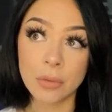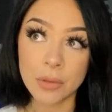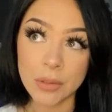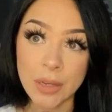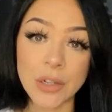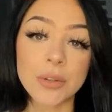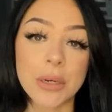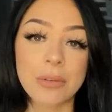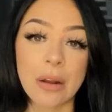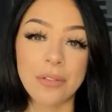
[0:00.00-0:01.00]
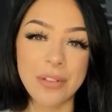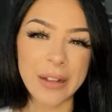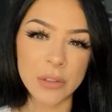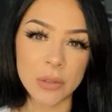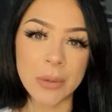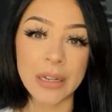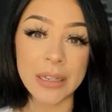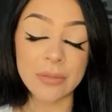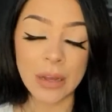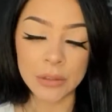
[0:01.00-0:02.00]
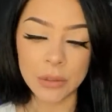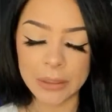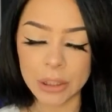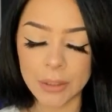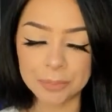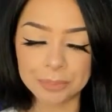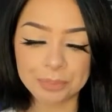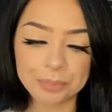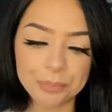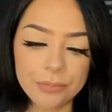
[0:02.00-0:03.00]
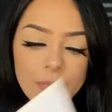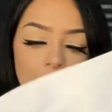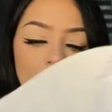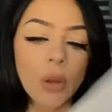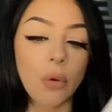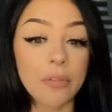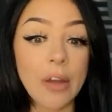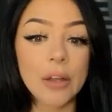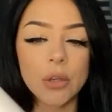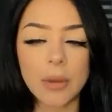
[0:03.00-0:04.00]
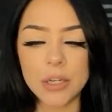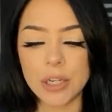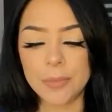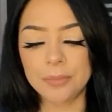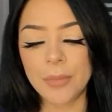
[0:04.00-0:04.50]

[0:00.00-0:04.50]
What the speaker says: centering around value and evaluation, or valuation.